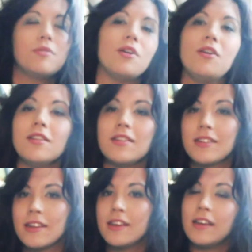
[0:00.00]

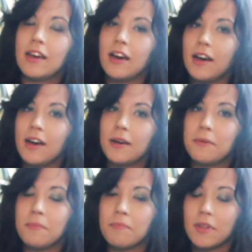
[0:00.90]
dots.
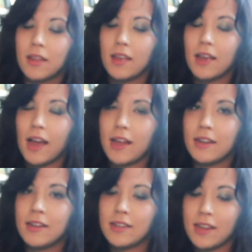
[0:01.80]

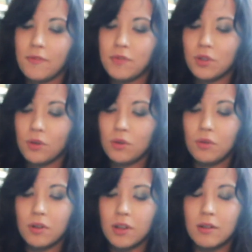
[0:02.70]
And if
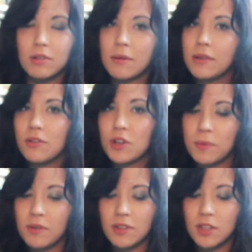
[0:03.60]
so, tell me your
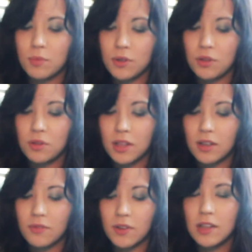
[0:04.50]
experiences. What do you
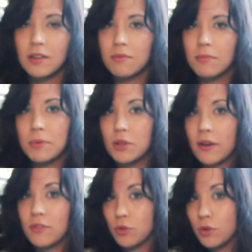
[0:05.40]
think of it? Maybe you
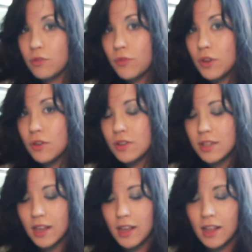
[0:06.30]
have your own
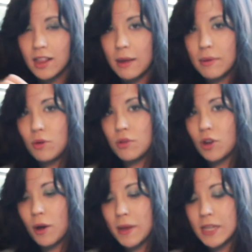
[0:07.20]
reviews. Let me know in the
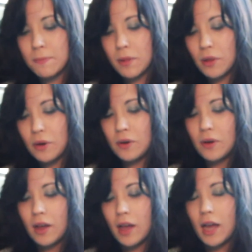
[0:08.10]
comments
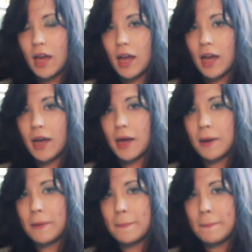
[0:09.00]
below.
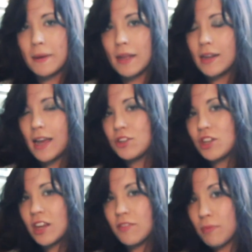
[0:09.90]
And yeah,
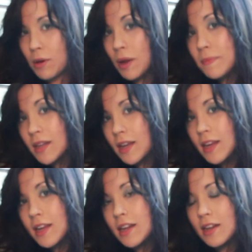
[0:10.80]
check out my
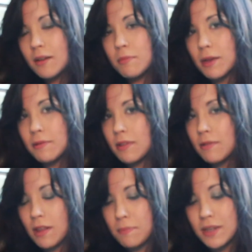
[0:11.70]
website and my
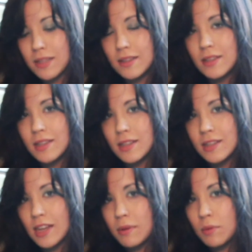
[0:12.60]
pieces
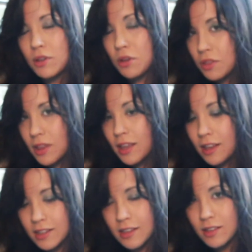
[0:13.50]
and tell me what you
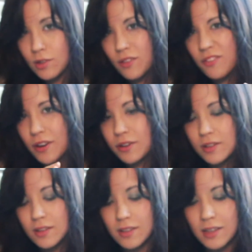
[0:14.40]
think as a sort of
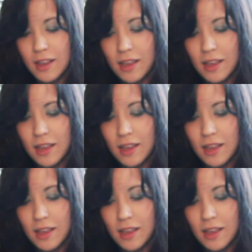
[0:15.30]
versus.